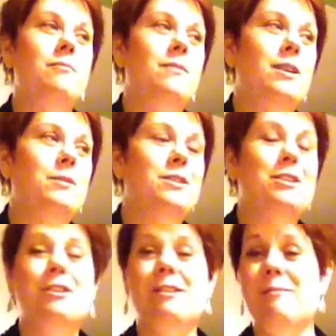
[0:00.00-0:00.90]
There was the
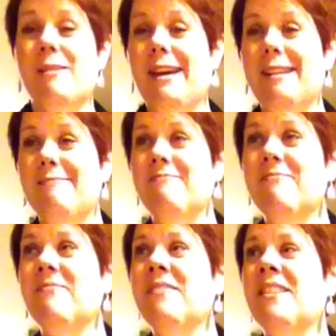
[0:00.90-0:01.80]
good and the bad,
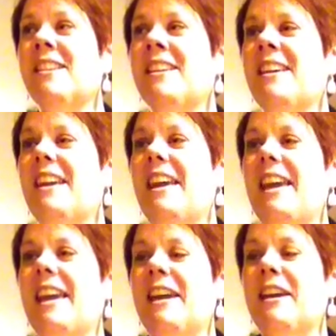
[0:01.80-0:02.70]

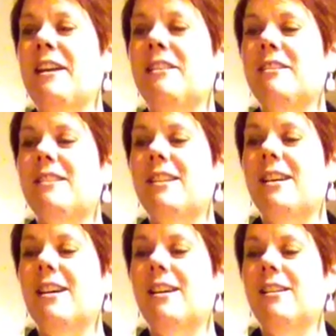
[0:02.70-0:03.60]
and
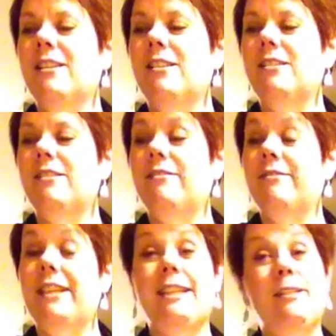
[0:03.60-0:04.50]

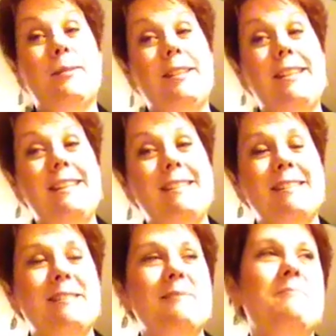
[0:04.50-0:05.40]
it is what it is.